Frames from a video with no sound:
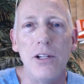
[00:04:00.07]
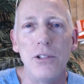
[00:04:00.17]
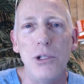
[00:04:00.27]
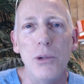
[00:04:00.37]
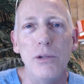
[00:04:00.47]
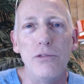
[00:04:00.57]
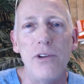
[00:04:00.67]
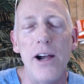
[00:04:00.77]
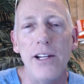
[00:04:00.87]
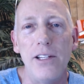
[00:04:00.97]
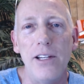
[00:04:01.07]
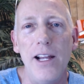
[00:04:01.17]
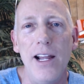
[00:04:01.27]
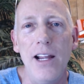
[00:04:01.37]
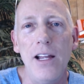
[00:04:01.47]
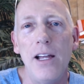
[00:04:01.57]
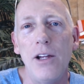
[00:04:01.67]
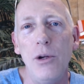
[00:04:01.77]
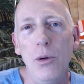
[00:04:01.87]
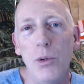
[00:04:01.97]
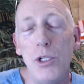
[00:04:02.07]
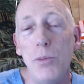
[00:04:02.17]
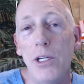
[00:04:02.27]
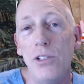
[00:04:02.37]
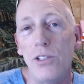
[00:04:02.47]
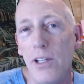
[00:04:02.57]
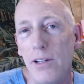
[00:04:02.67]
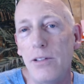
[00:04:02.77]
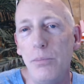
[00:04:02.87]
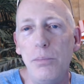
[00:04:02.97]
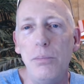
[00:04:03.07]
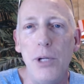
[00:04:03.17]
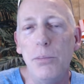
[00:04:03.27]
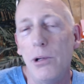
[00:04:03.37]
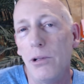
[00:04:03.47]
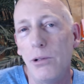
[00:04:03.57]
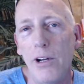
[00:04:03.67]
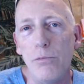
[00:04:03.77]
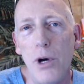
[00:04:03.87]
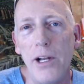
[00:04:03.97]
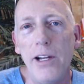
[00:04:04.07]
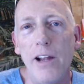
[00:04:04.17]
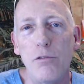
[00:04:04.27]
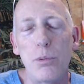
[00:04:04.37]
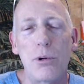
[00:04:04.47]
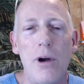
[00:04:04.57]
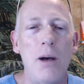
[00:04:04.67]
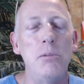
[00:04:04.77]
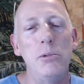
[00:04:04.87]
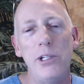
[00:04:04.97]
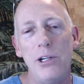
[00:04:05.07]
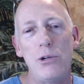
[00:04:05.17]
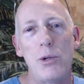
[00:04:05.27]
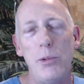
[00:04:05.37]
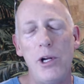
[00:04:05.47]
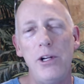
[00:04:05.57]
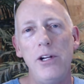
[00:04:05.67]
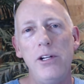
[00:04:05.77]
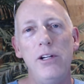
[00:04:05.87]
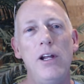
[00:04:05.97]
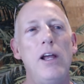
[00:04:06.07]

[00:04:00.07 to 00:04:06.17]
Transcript: is doing fine today, which means that people who have money have probably interpreted